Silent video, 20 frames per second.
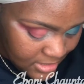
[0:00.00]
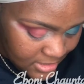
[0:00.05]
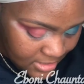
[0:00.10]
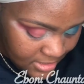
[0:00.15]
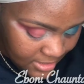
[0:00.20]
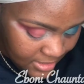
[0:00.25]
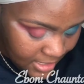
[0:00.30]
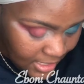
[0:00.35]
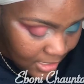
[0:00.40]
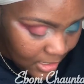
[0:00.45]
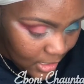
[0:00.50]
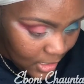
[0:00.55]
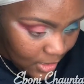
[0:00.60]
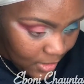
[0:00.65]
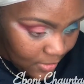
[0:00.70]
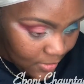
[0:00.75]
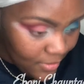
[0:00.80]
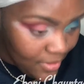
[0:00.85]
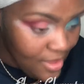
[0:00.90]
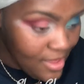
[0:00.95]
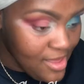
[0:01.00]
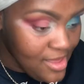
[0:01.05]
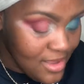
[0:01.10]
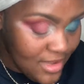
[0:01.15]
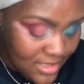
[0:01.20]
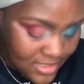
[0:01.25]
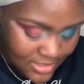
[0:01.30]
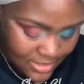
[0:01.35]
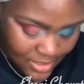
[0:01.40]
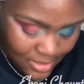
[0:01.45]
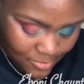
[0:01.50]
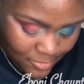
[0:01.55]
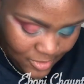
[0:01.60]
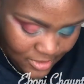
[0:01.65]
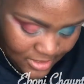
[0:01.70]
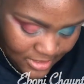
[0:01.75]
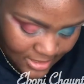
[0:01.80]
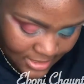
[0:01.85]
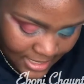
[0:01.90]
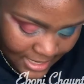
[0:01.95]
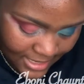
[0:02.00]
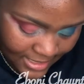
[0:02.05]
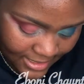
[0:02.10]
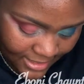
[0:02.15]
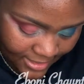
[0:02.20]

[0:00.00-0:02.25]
into the yellow. So I'm gonna lay